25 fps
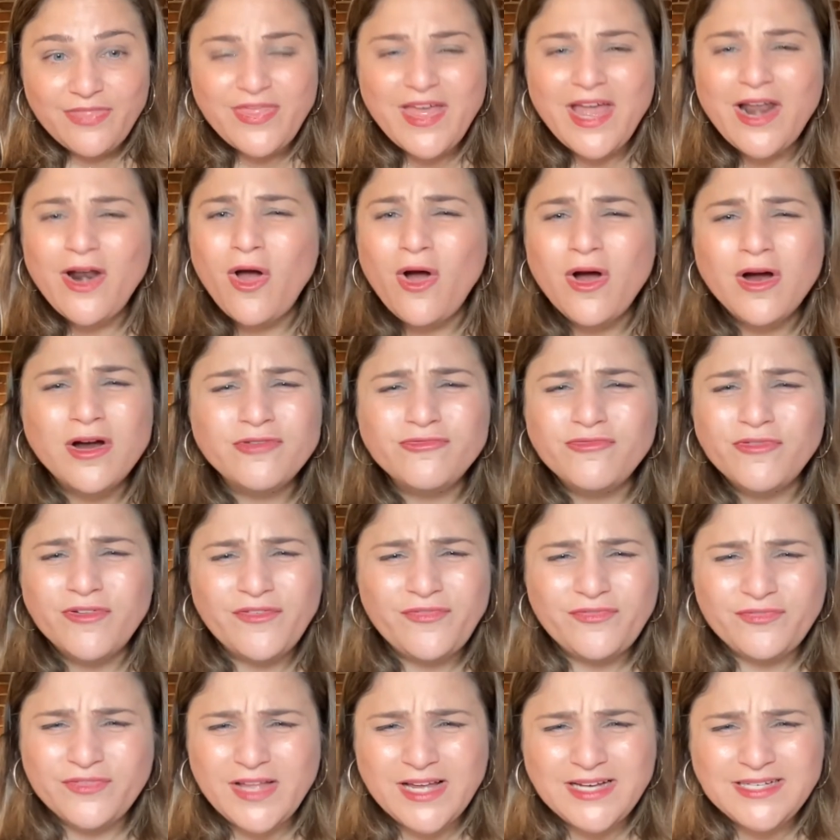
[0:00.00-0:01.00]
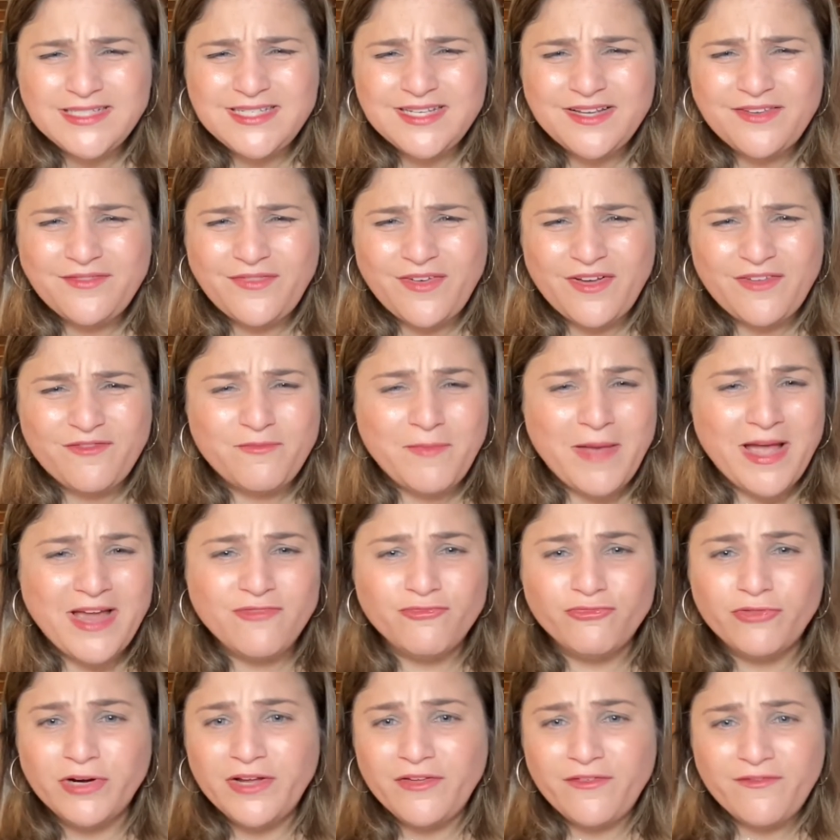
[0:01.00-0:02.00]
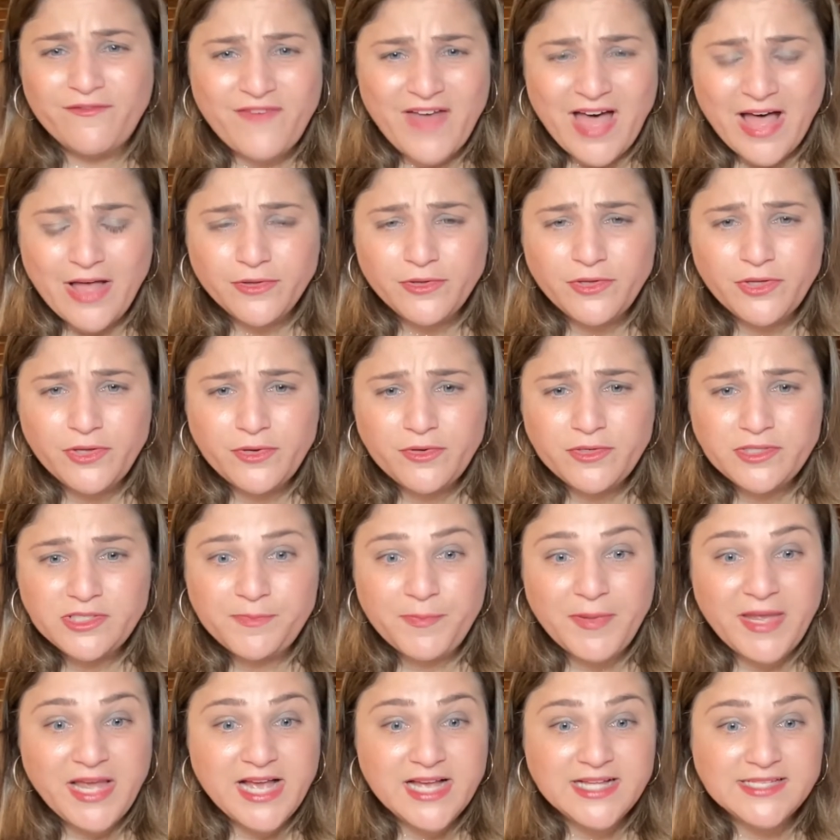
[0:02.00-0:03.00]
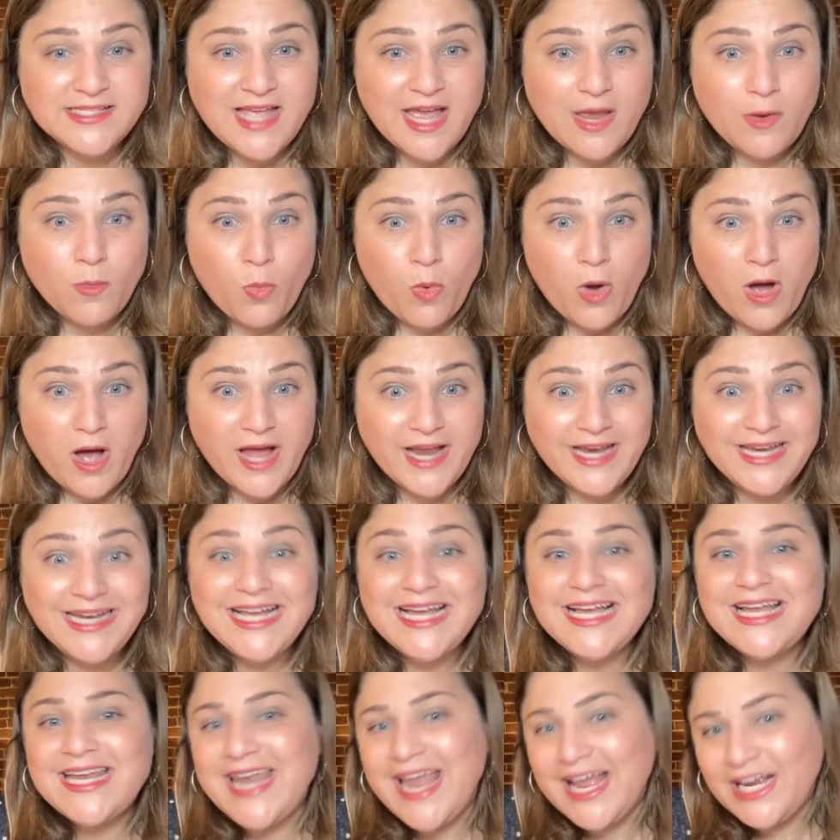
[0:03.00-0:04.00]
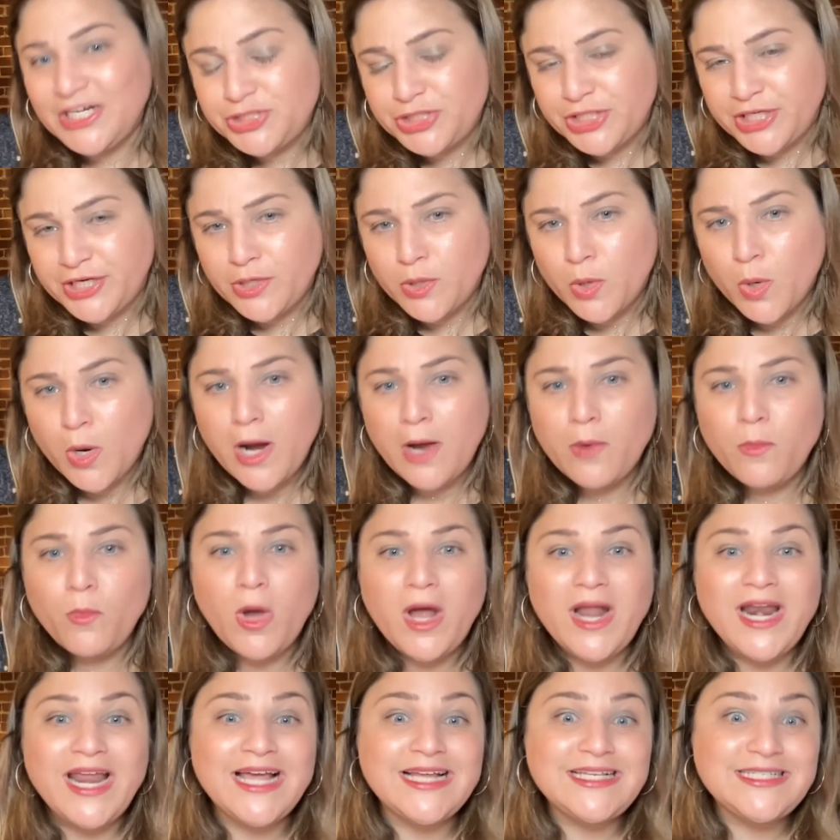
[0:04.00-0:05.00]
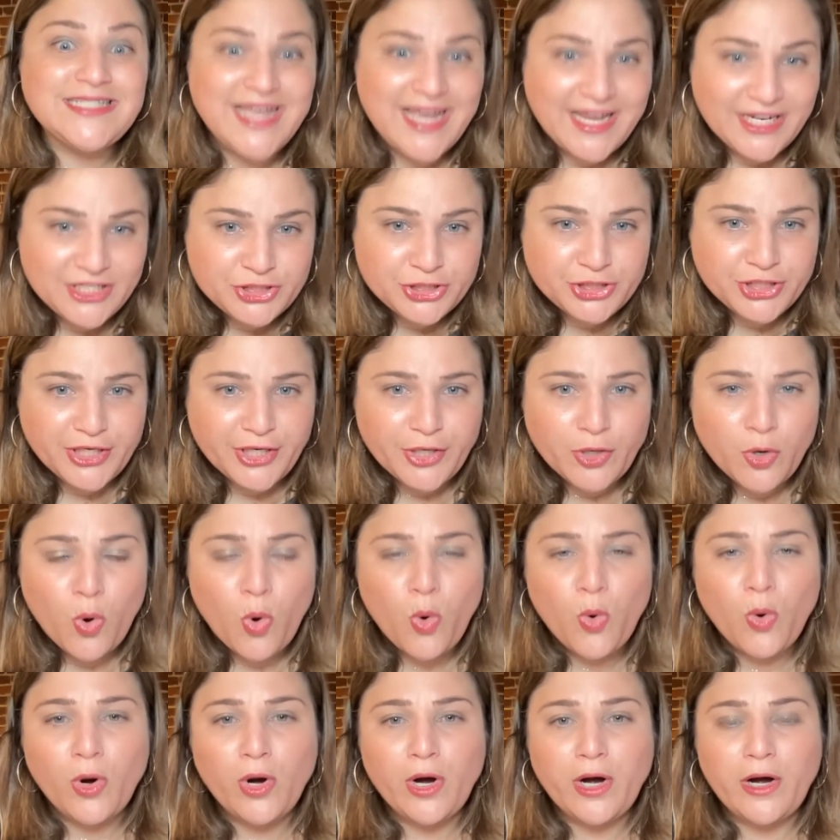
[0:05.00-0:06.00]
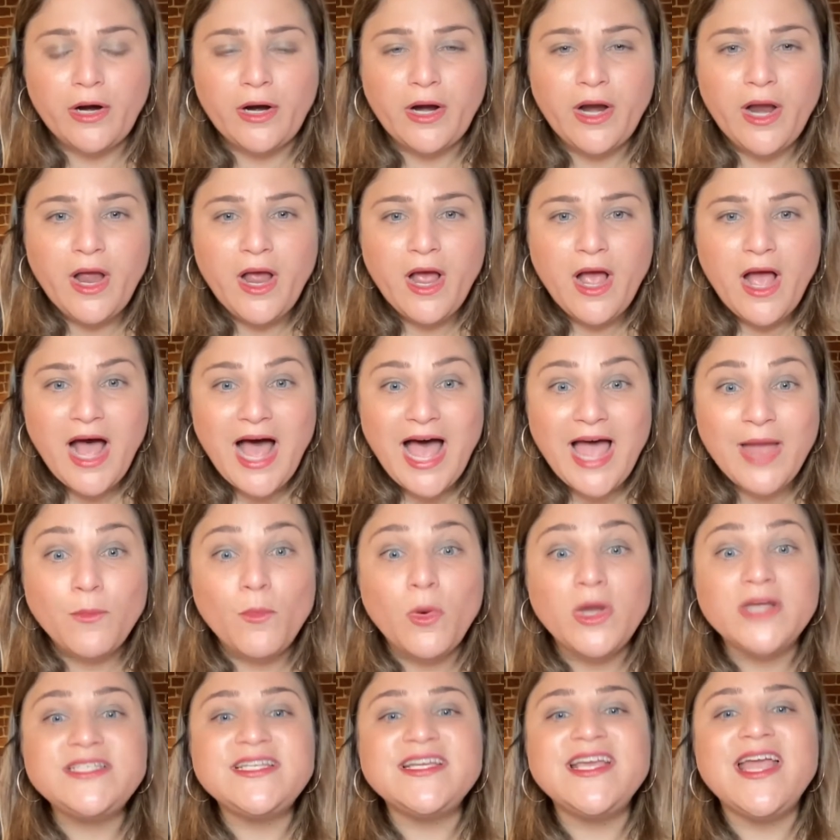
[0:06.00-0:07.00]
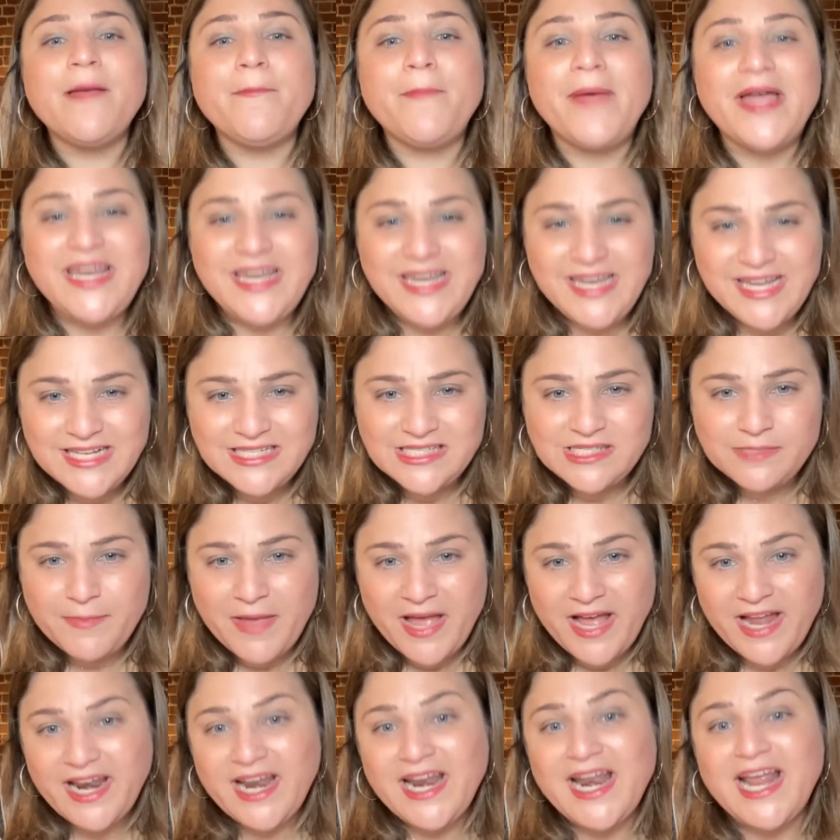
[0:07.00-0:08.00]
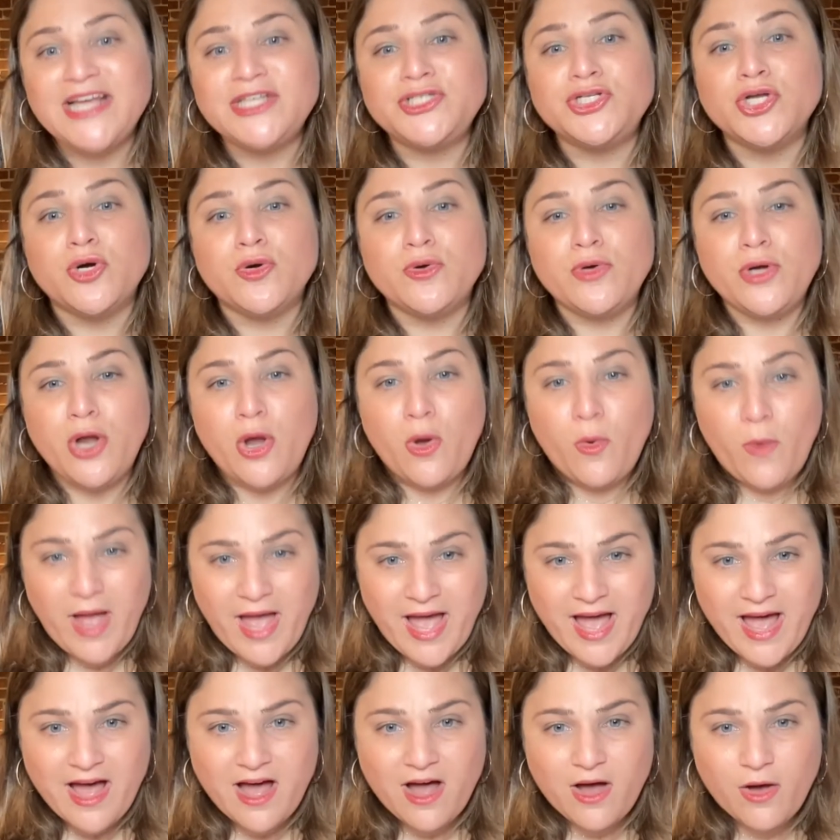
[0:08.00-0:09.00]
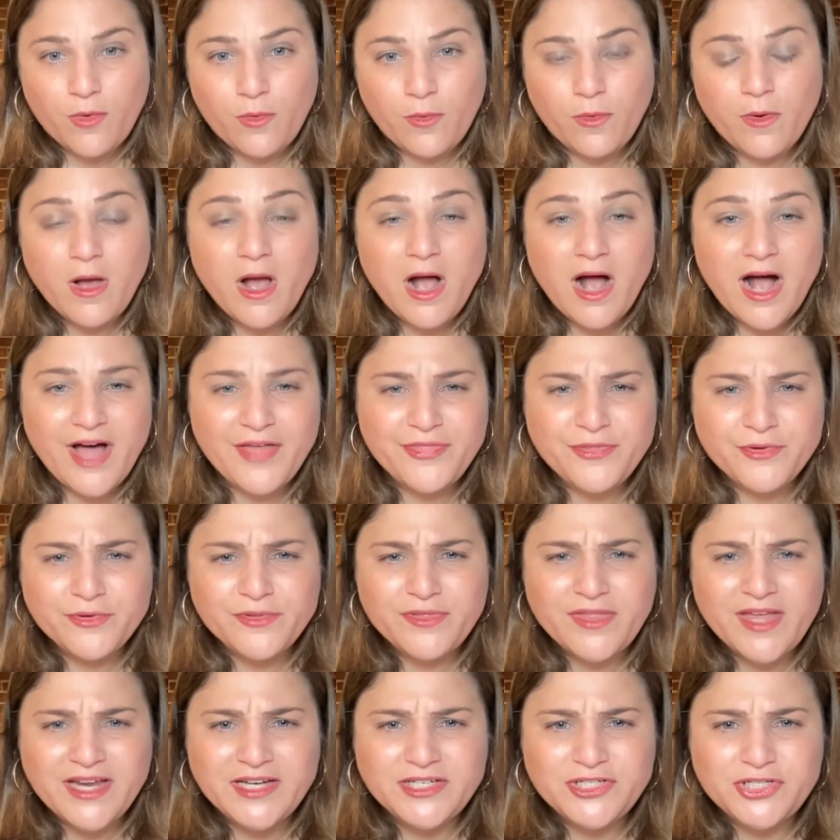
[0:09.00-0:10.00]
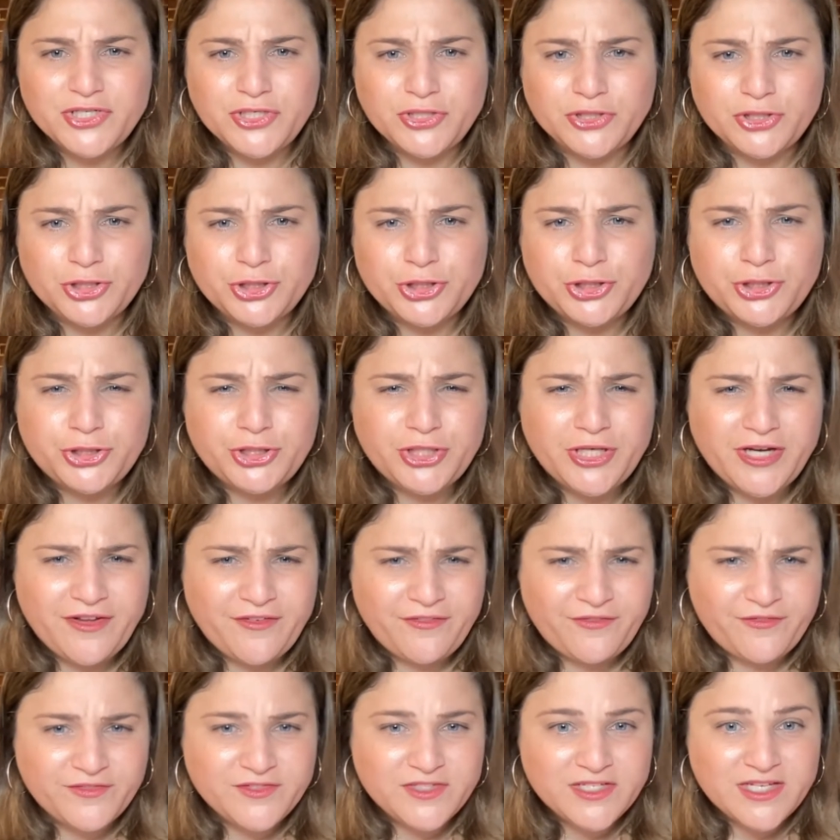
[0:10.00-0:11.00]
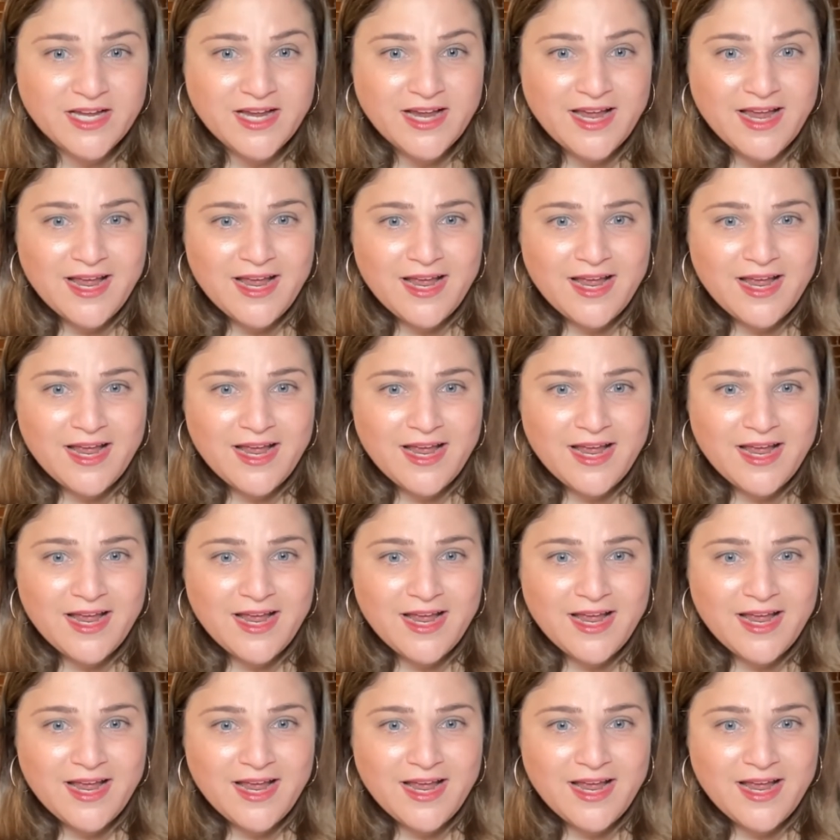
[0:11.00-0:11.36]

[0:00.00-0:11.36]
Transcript: that aren't reflective of my real values because I want connection or I want attention or I want to get my needs met and I don't know how other than to shift